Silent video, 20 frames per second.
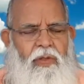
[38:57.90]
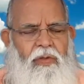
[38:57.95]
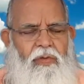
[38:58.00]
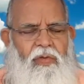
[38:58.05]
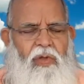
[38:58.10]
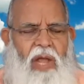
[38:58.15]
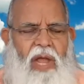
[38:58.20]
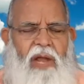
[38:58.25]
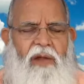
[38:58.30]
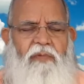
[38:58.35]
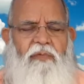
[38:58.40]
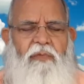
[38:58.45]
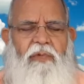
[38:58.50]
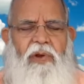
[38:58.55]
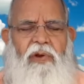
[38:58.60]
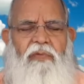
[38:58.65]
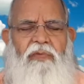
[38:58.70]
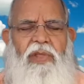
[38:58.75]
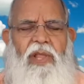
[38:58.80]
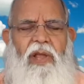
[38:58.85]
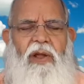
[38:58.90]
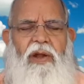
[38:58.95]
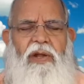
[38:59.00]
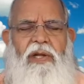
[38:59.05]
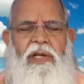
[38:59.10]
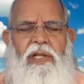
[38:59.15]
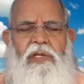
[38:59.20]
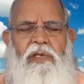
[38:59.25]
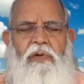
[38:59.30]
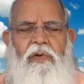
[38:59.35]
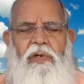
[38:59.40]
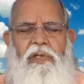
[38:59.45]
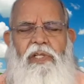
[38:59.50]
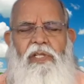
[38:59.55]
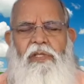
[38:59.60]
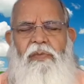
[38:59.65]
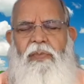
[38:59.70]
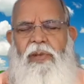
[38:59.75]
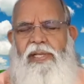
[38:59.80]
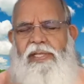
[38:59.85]
So after we have understood
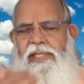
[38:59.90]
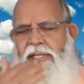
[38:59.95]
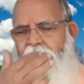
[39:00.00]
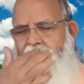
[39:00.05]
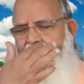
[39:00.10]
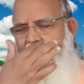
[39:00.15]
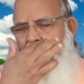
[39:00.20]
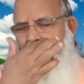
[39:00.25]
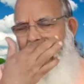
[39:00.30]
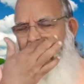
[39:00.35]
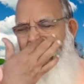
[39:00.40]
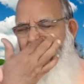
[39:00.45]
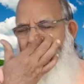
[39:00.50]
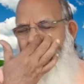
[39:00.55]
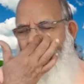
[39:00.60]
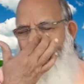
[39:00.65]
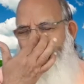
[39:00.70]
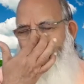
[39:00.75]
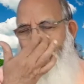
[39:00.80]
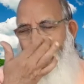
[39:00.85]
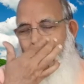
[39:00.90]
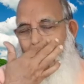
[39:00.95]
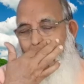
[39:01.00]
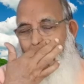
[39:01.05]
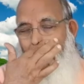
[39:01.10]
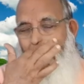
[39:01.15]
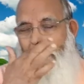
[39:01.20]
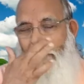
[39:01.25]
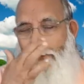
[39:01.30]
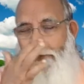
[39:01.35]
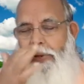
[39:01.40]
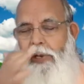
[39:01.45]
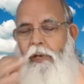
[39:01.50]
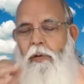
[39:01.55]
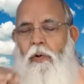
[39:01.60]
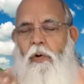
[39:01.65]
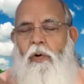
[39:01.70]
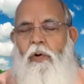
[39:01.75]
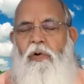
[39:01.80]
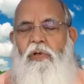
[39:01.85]
these basics, now we
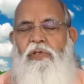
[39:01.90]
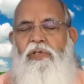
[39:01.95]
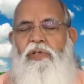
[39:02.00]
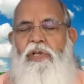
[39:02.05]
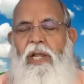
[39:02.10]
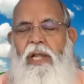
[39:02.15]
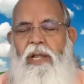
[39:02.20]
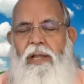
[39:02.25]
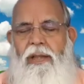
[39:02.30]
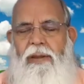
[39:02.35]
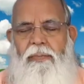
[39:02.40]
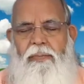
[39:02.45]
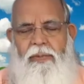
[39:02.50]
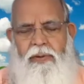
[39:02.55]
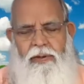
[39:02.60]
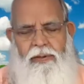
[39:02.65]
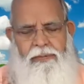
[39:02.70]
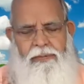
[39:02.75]
go still deeper.